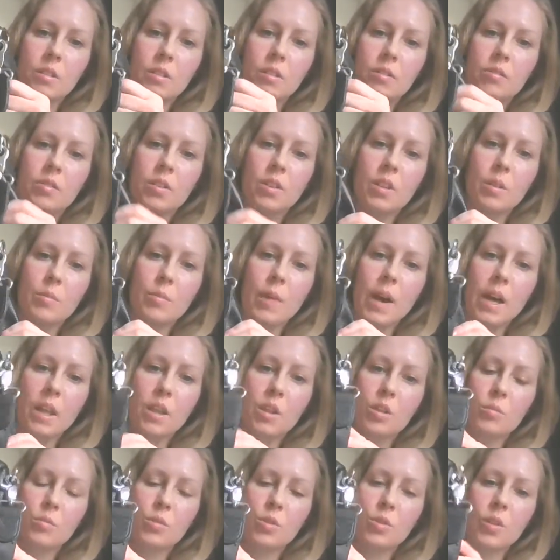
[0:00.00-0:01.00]
really
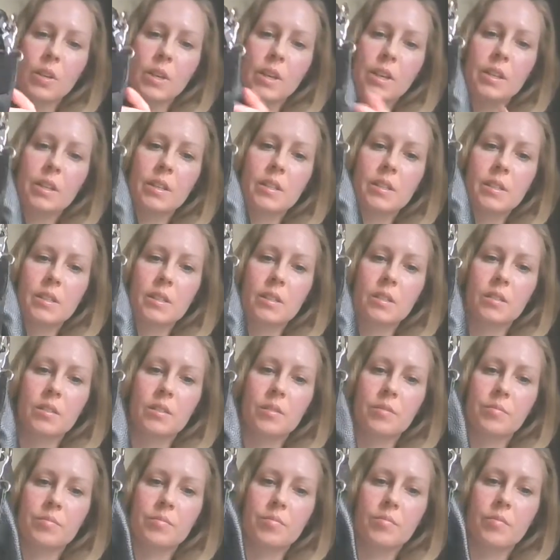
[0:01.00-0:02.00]
malleable it is.
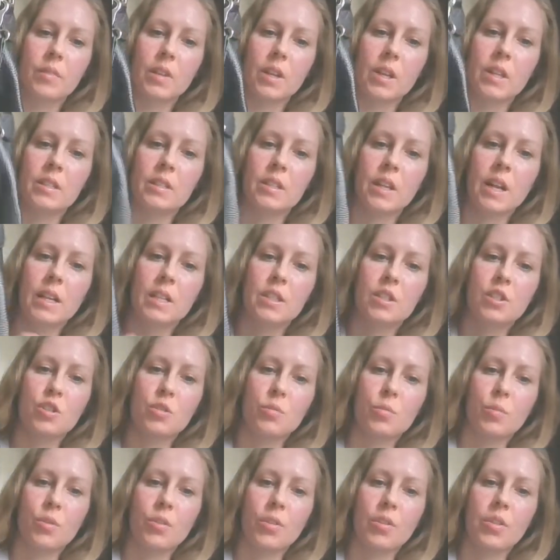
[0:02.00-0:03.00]
It's not
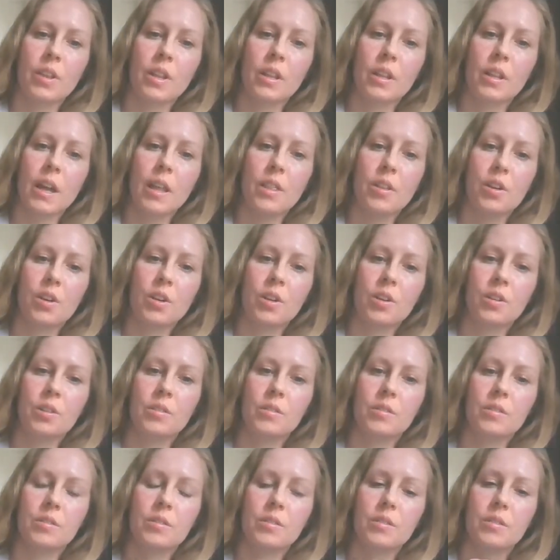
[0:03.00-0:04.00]
super thin leather,
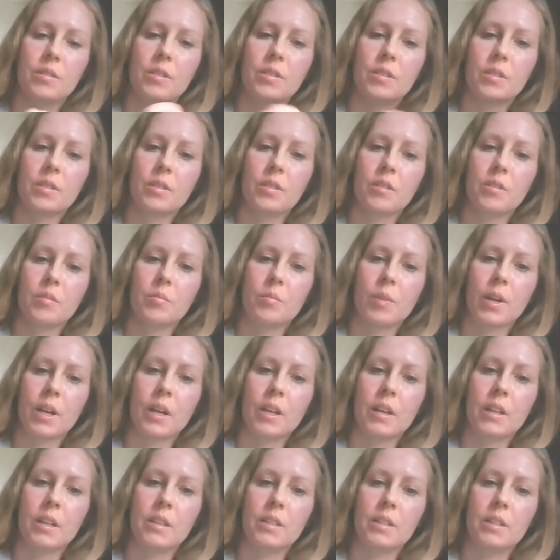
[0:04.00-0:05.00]

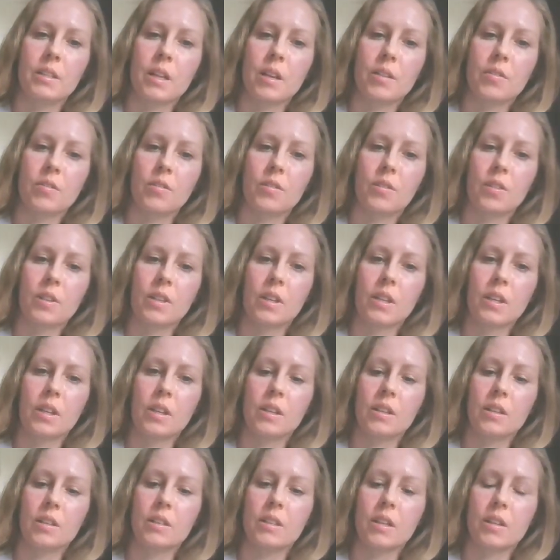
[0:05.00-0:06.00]
but it's definitely
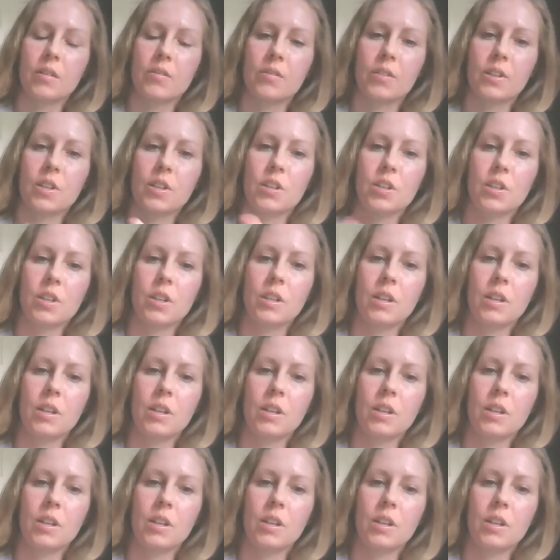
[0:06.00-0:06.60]
good